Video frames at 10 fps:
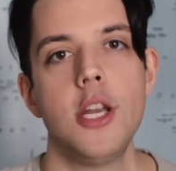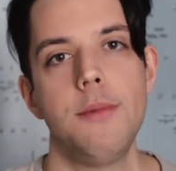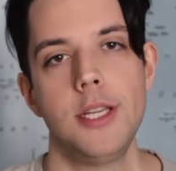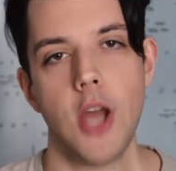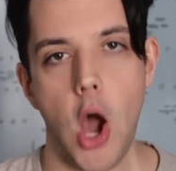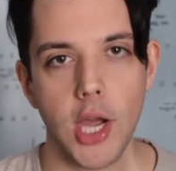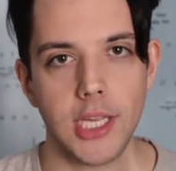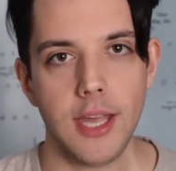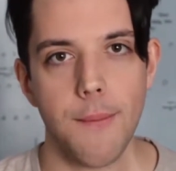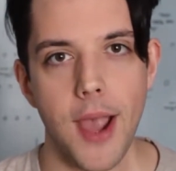to be
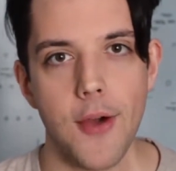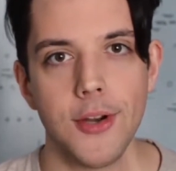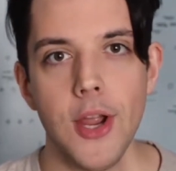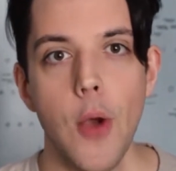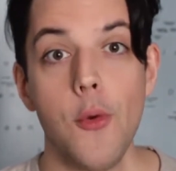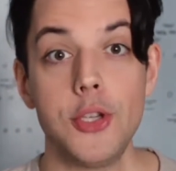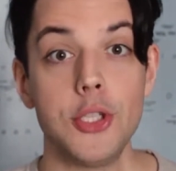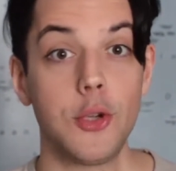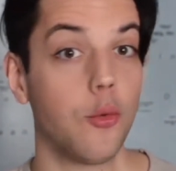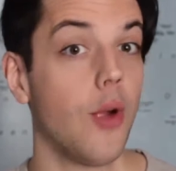talking about, which
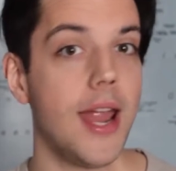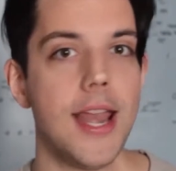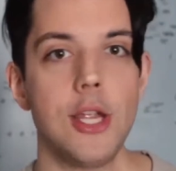is great.